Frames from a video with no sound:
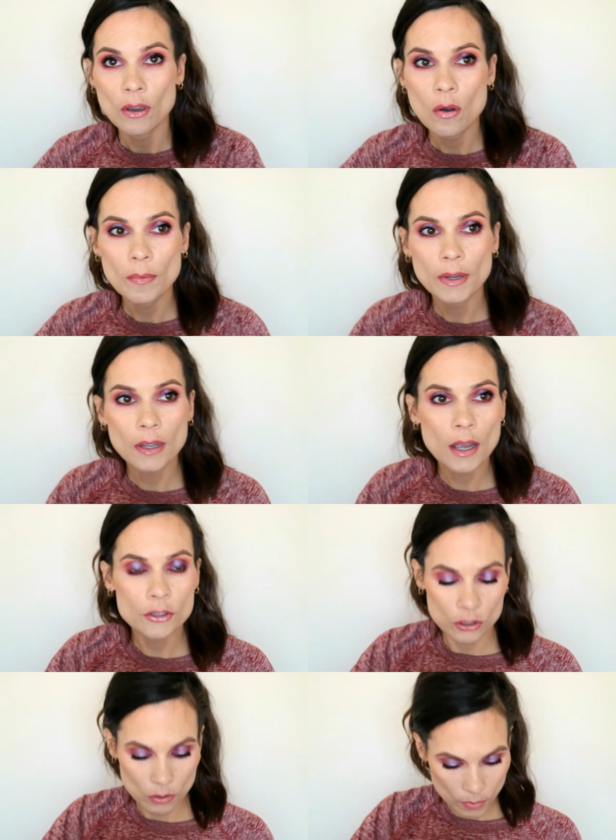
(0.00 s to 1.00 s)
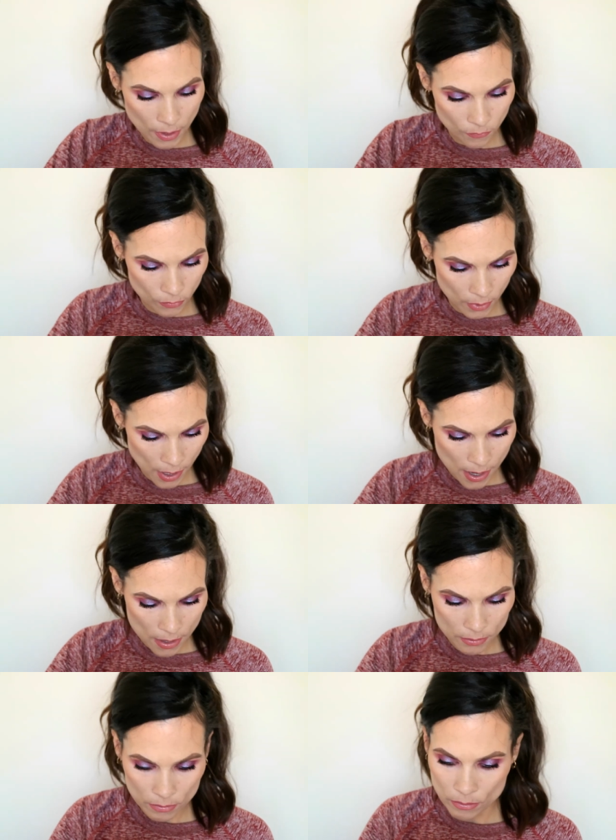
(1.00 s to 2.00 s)
Oh my gosh, you know what I
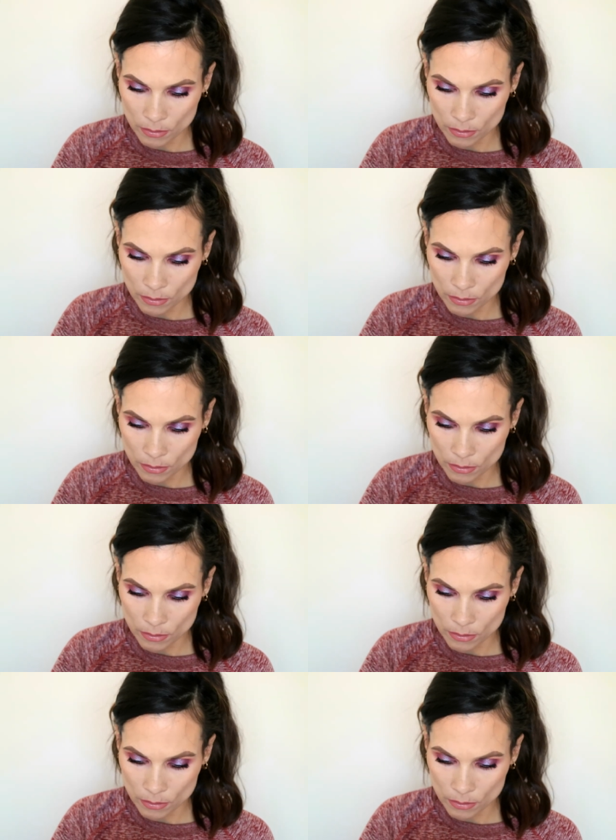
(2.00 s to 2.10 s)
forgot?